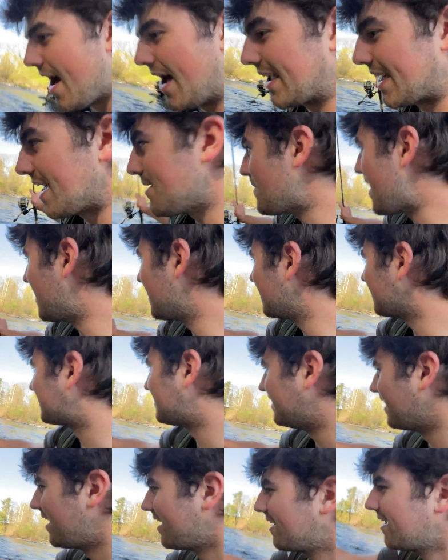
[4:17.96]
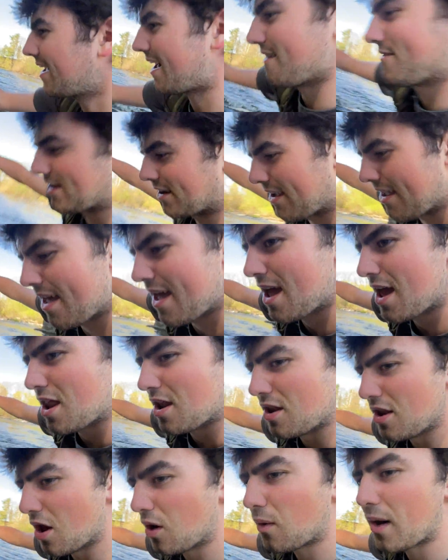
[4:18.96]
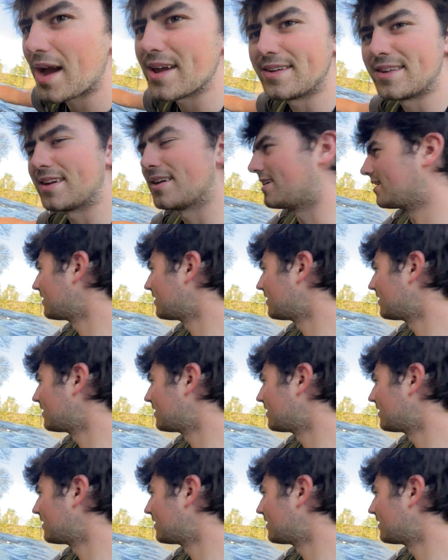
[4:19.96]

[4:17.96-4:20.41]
I came out here today having no idea